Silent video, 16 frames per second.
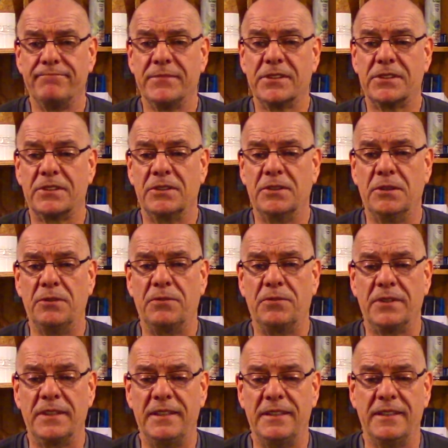So
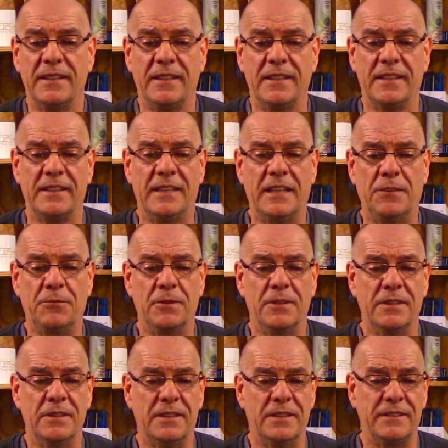hopefully that
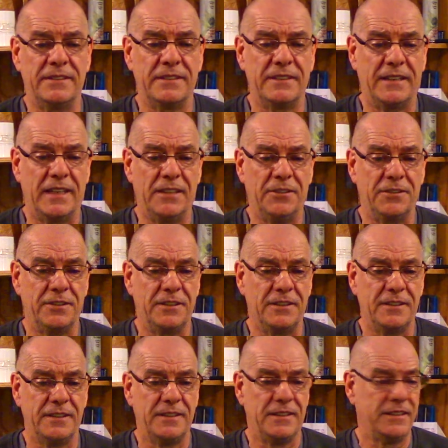will kind of
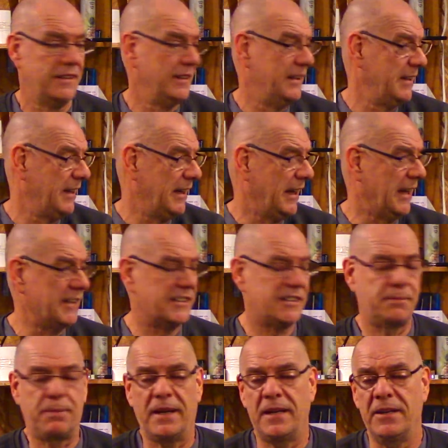
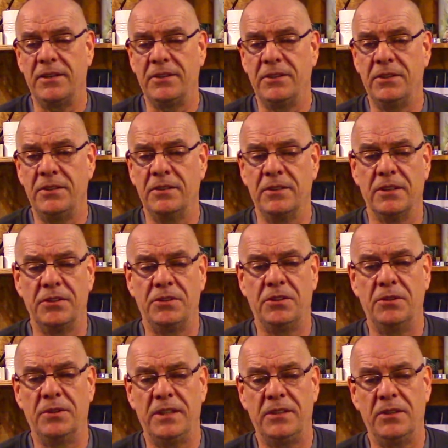inspire you
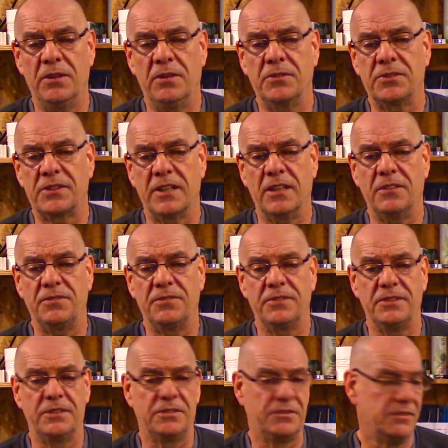doing your own stuff.
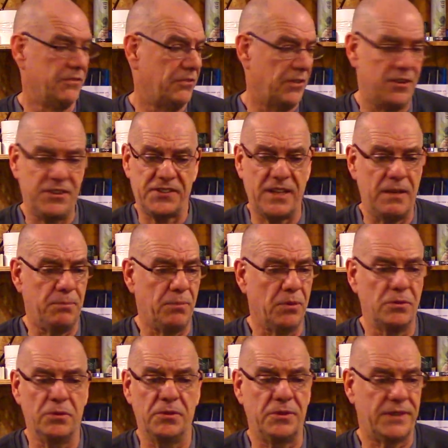Very simple
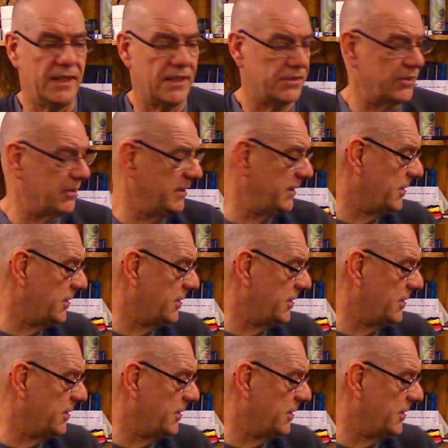little test. It